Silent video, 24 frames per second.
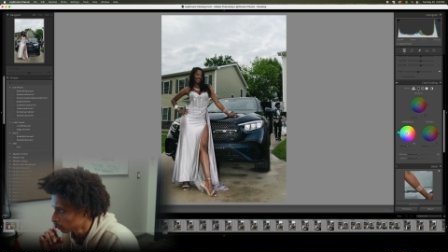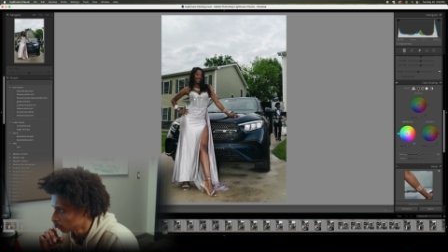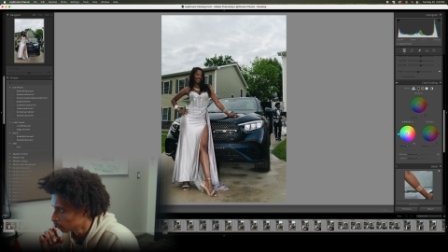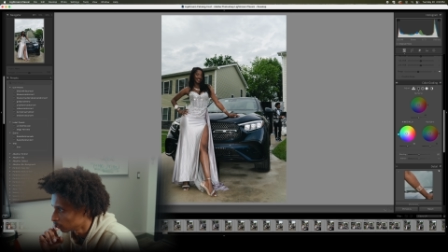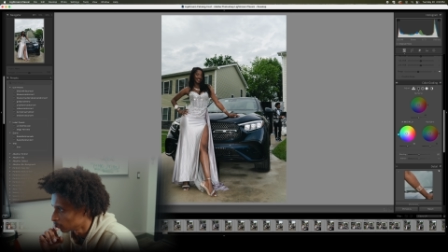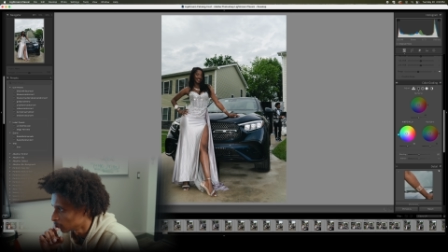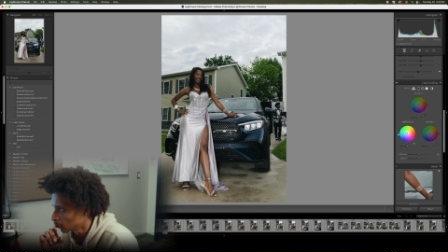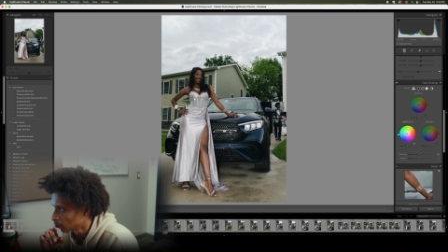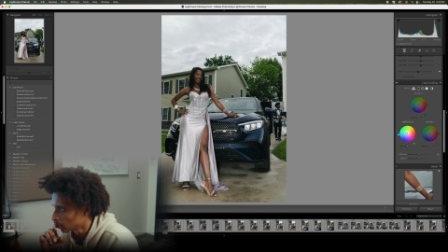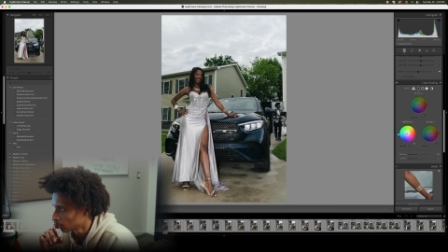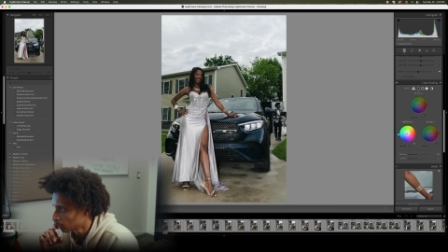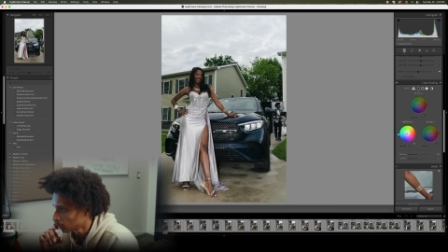
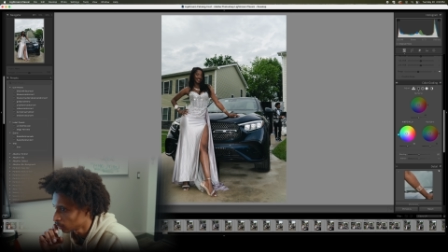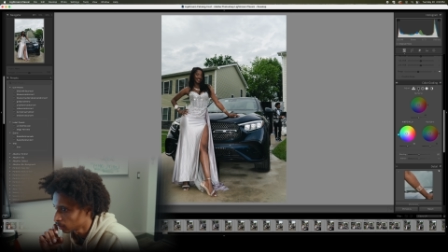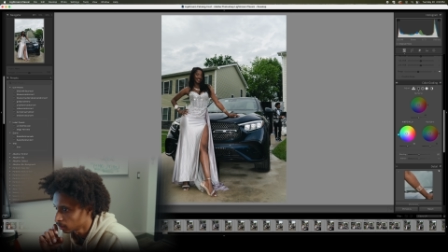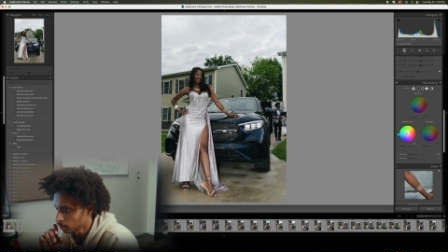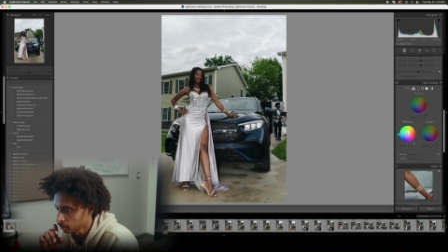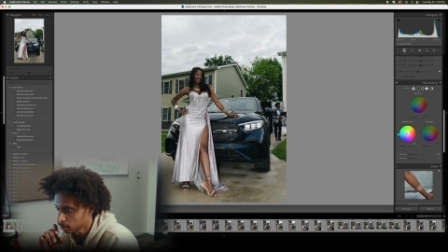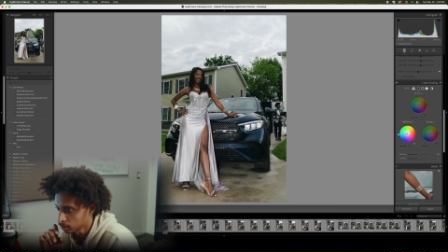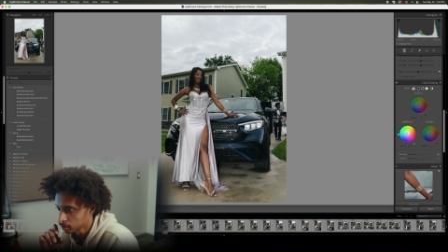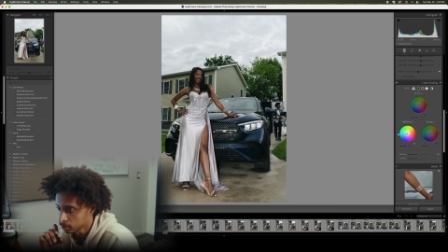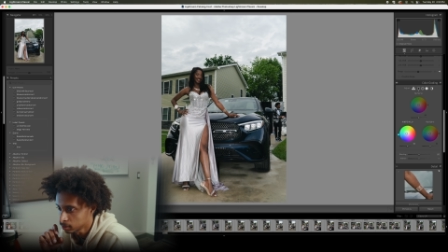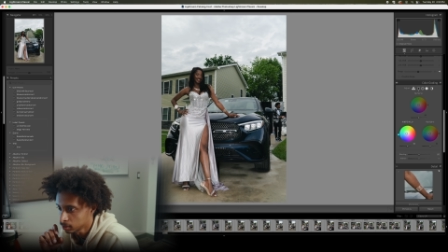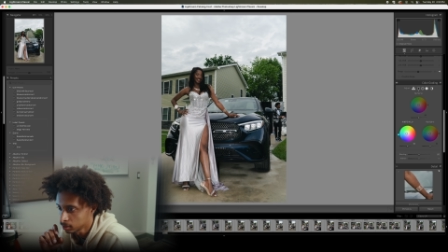I think I
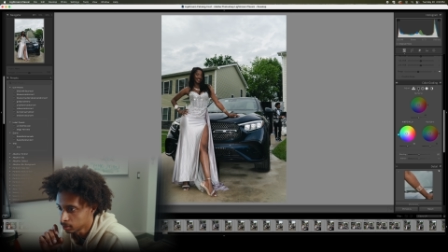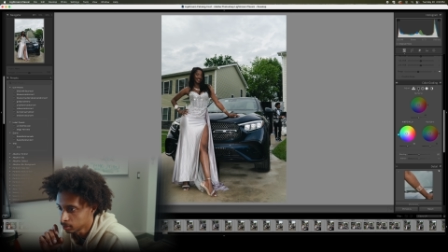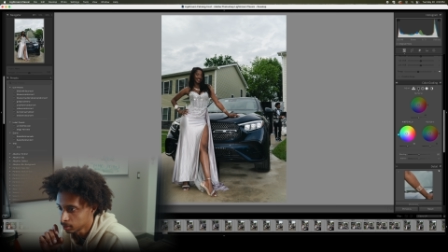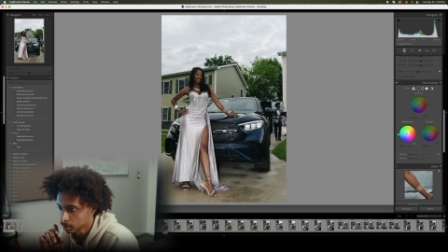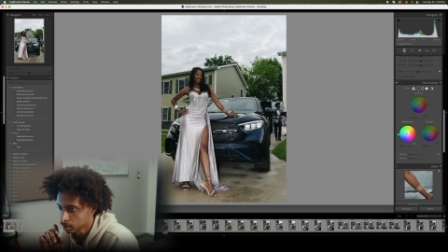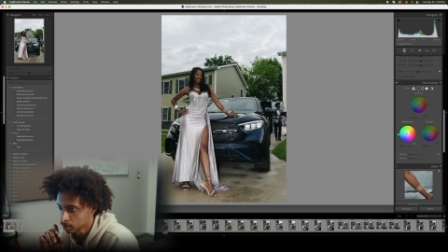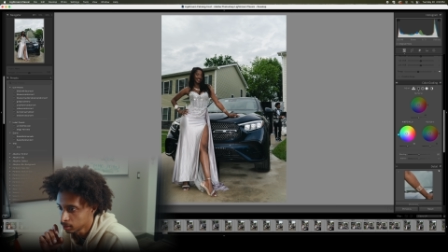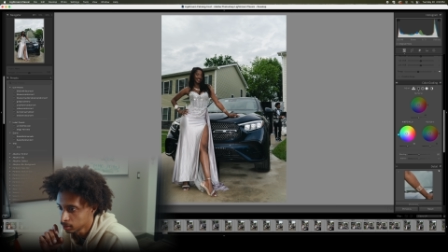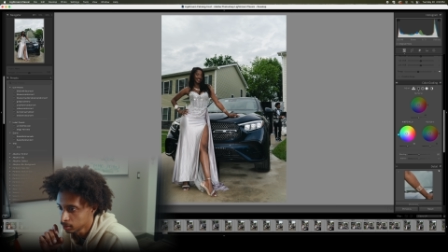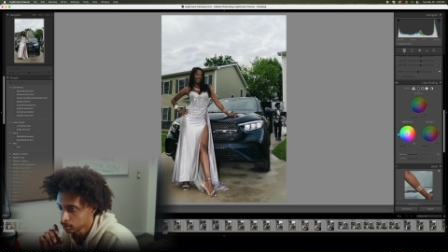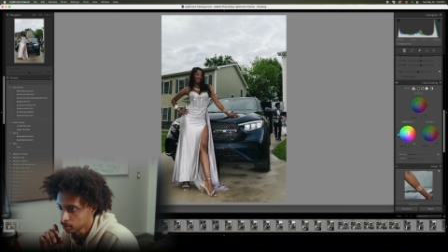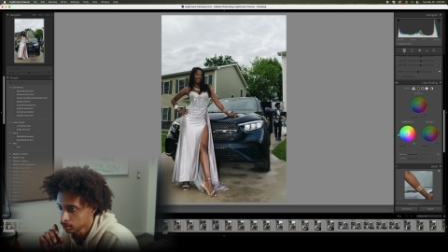like the teal
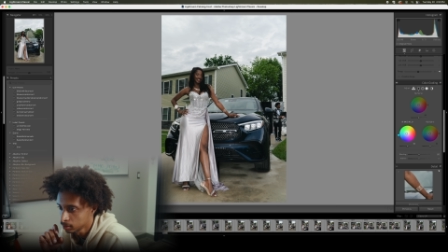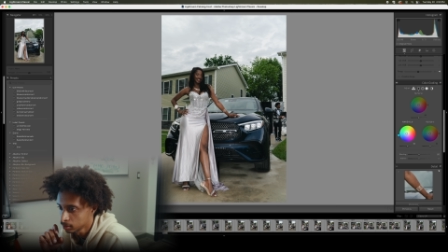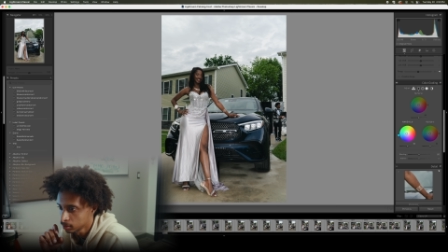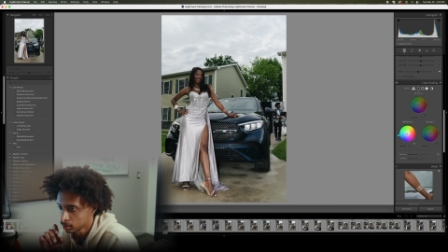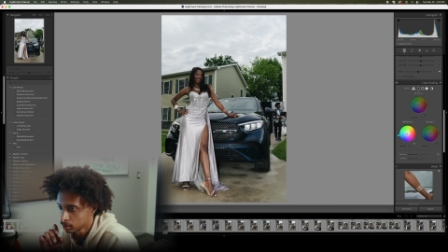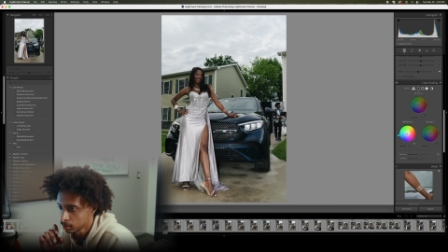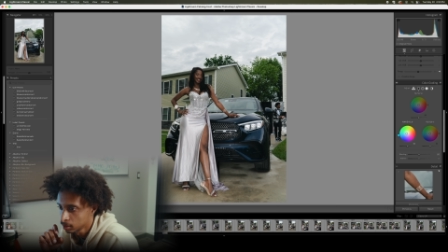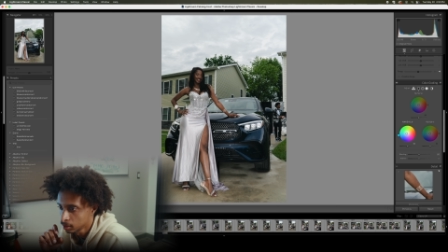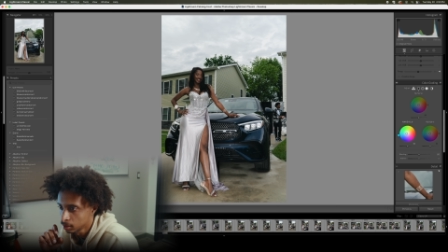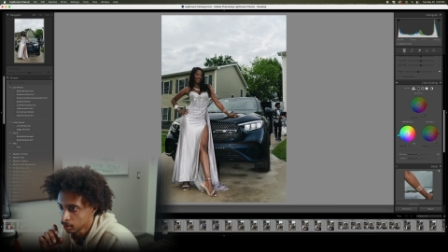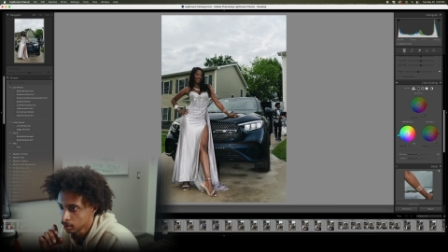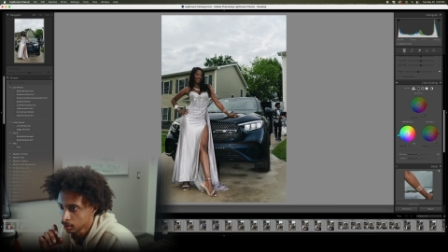better.
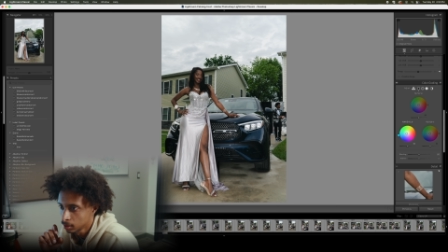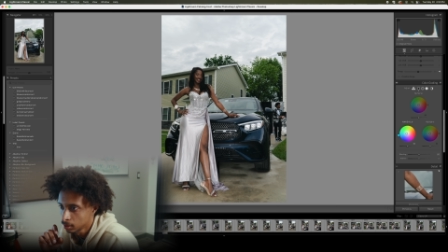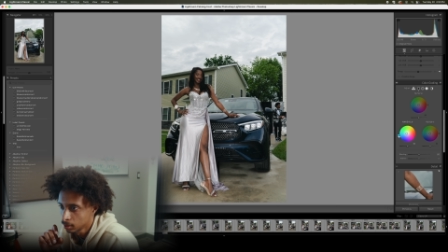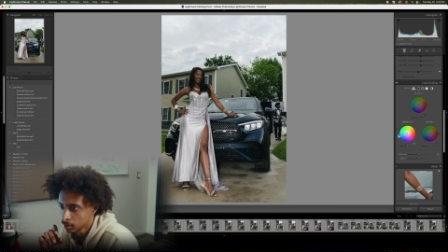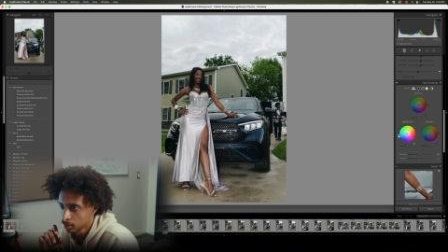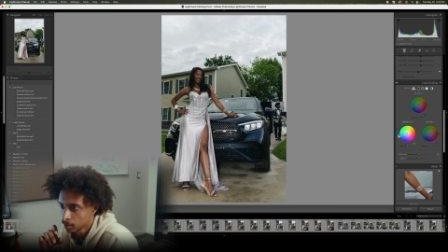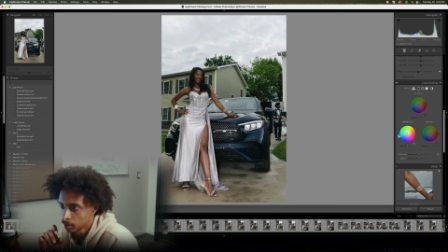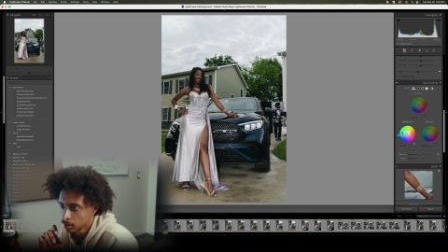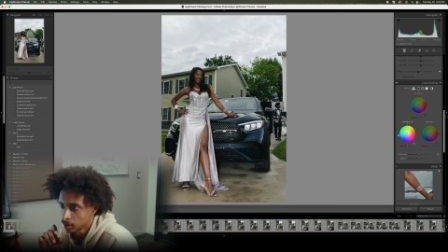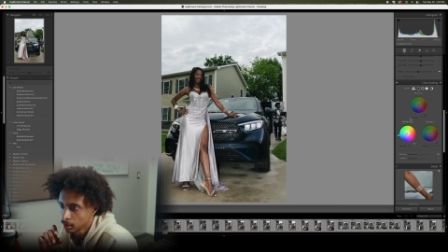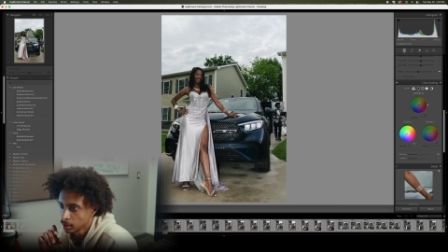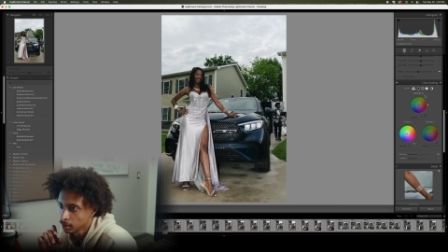
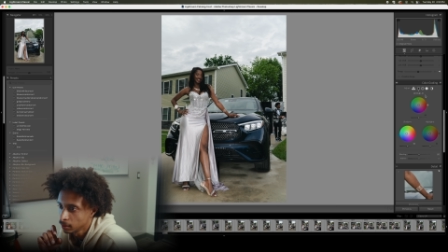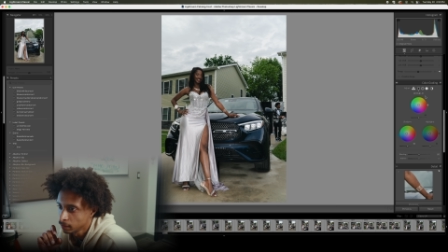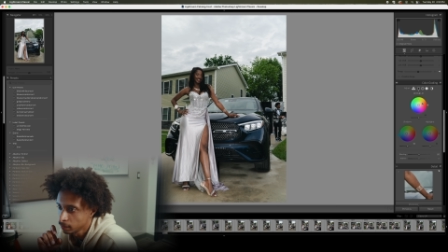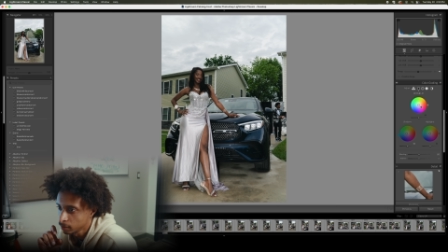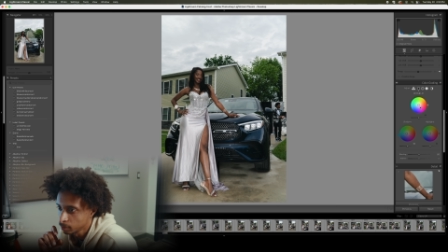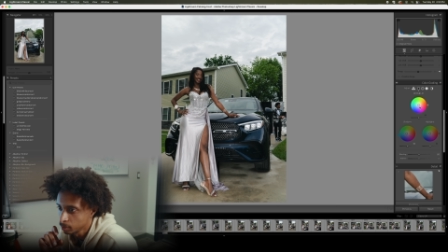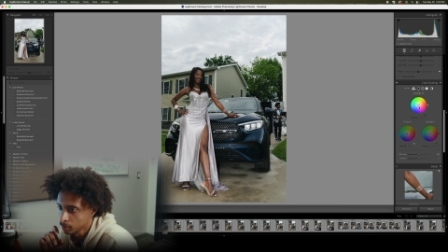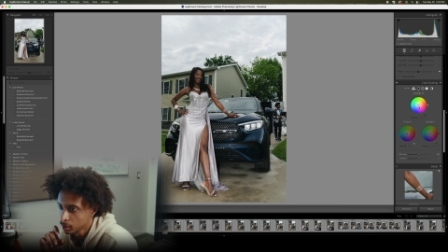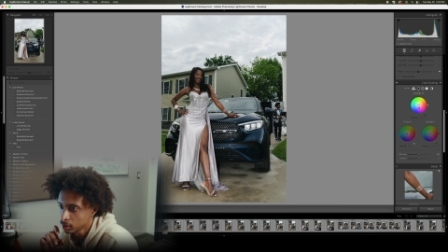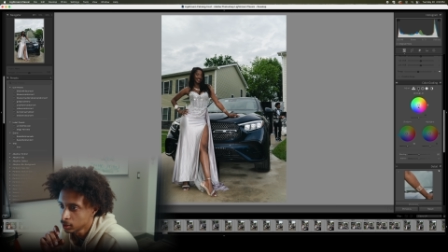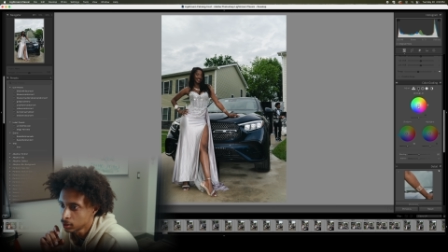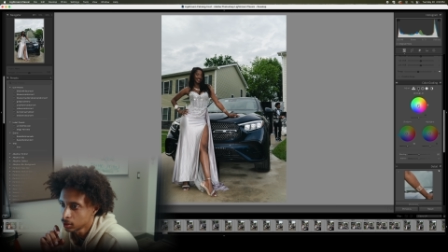And then for
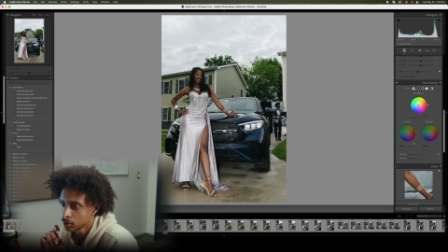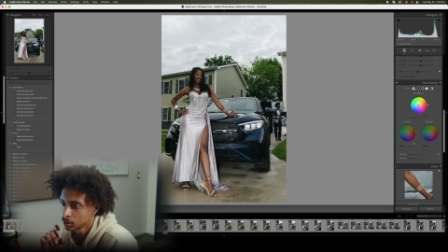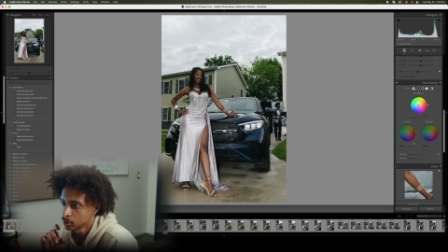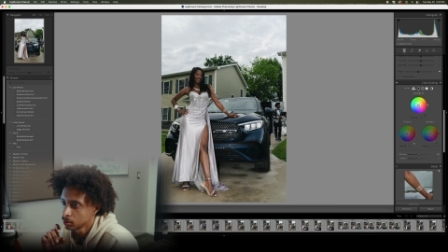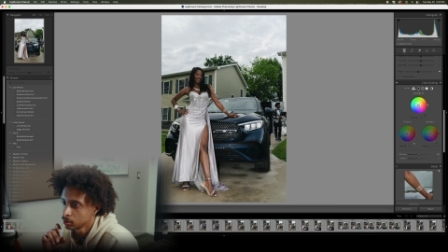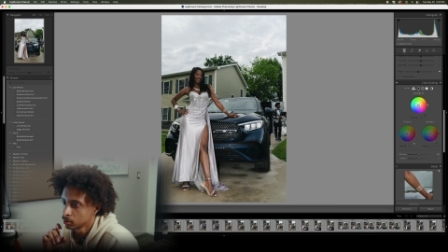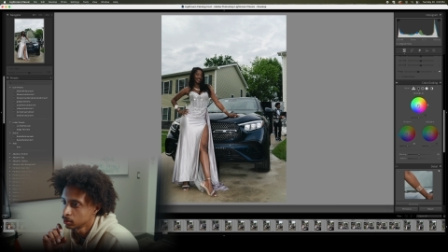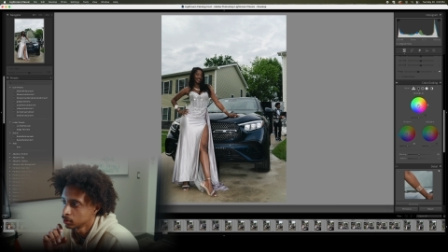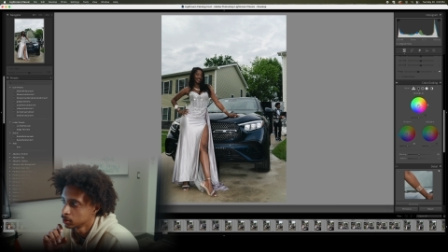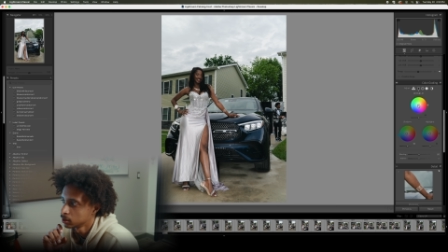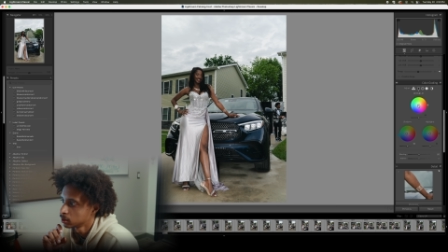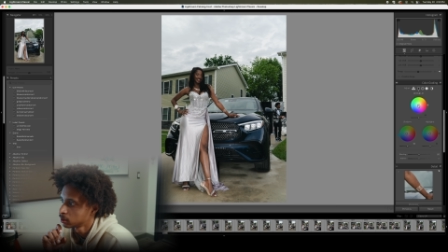
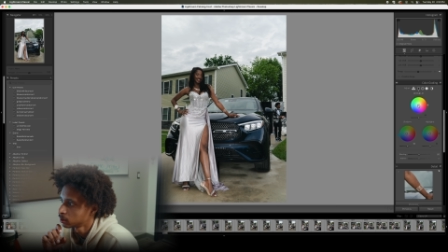midtones,